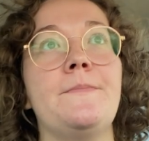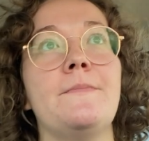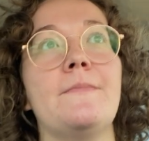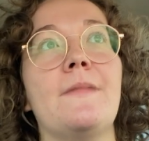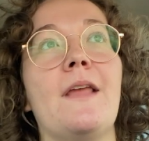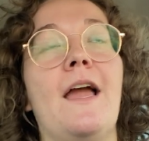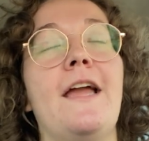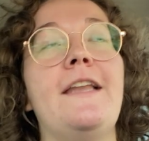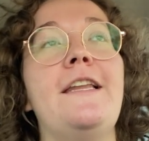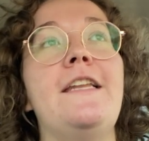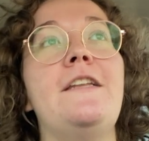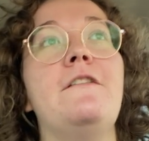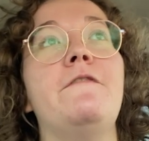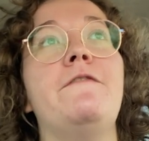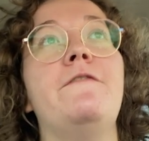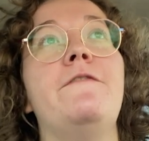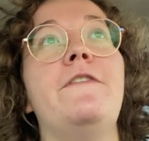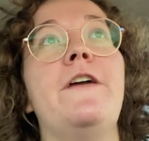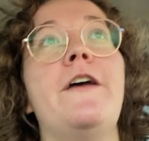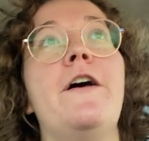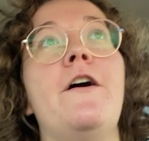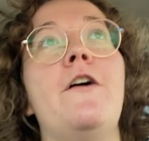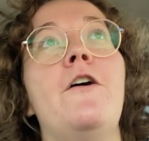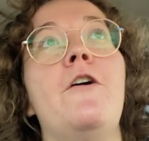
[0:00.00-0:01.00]
I need to
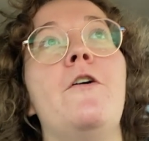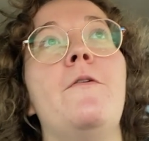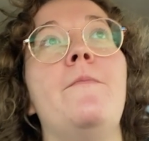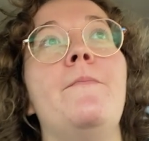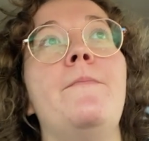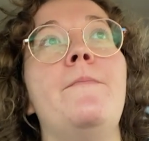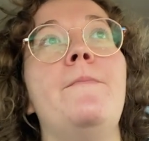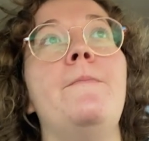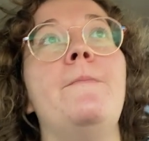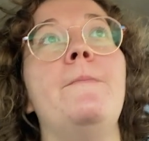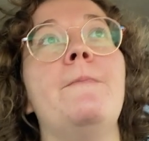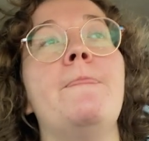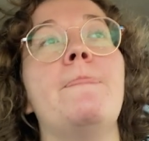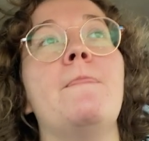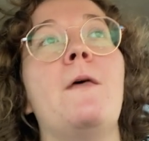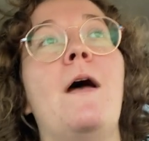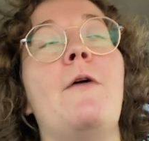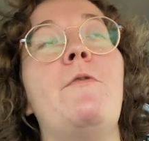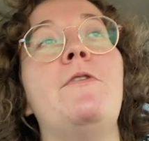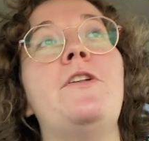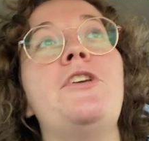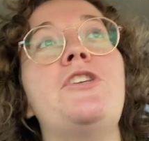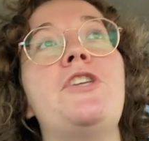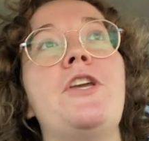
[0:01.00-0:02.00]
film, I
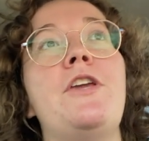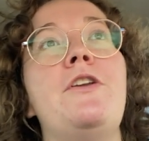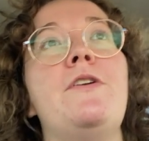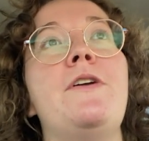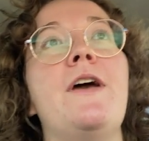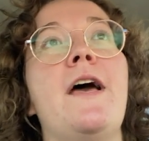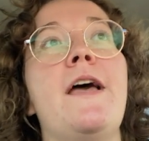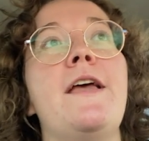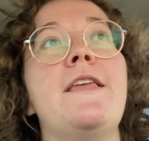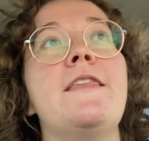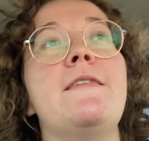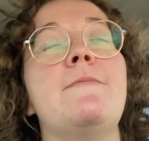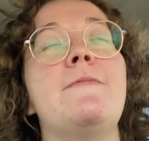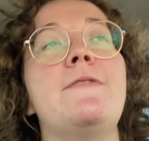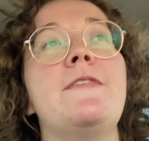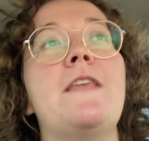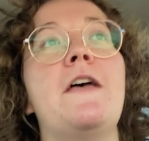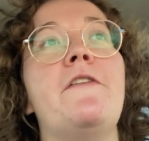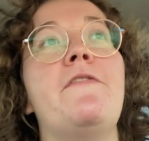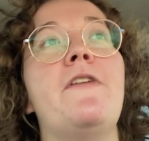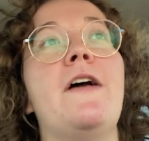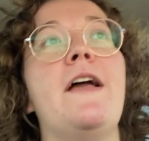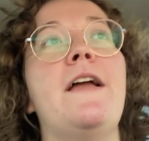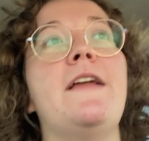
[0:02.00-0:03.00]
want to show you guys some
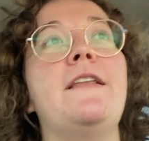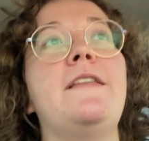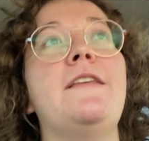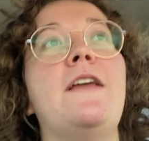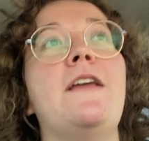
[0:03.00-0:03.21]
stuff I had